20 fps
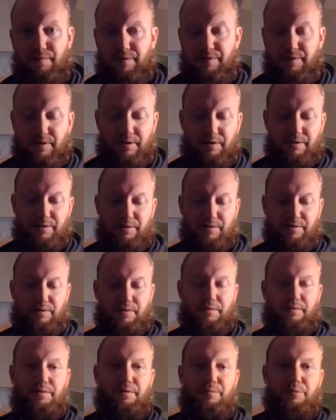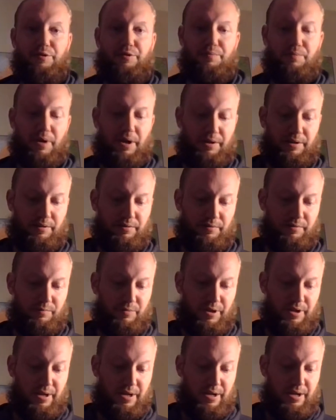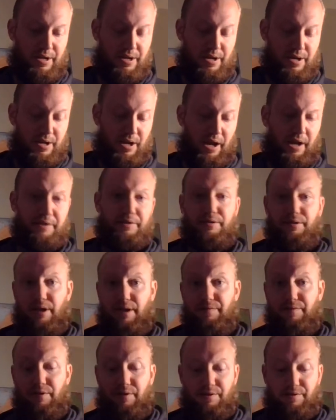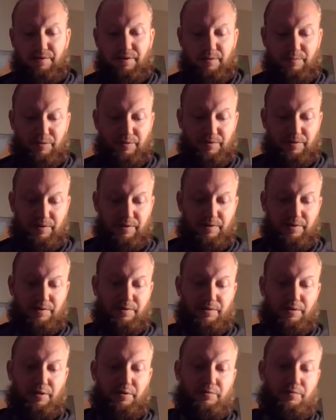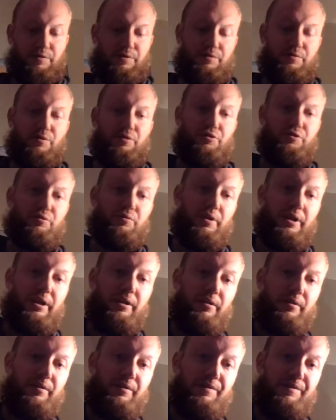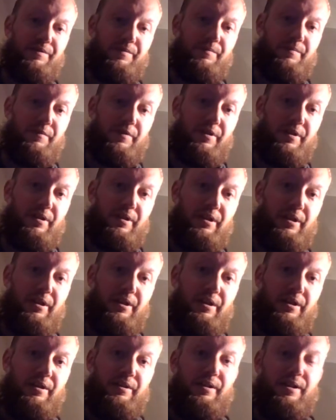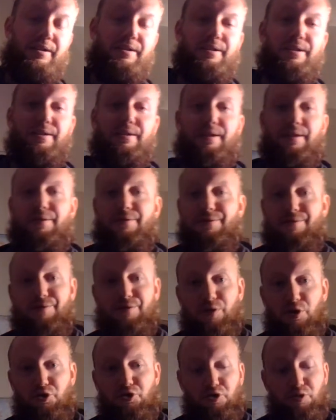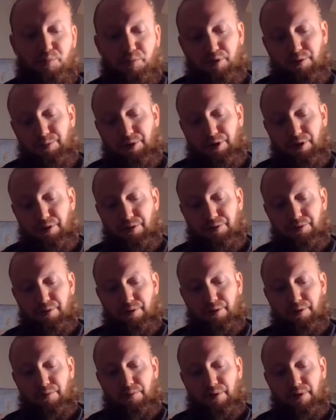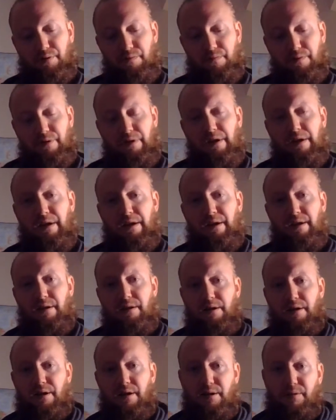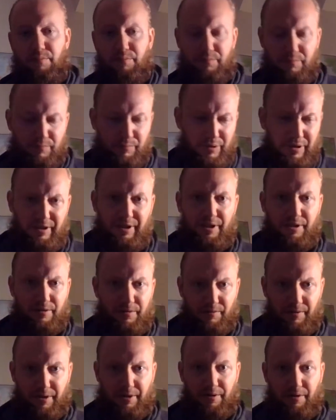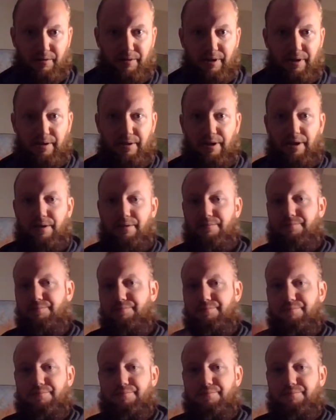It's not necessarily the most practical, but it has a lot of good examples. This is another one, social anarchism, right? The idea that there's social permaculture or whatever. Political anarchy, not.